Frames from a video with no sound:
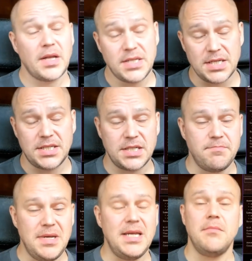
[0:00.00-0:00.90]
Just
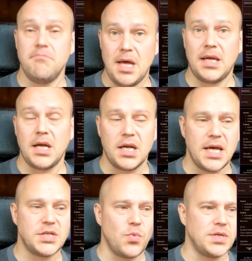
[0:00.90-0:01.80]
me making a
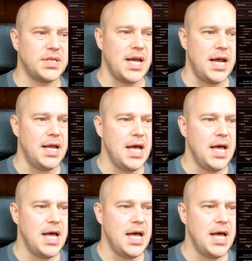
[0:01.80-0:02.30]
guess once again.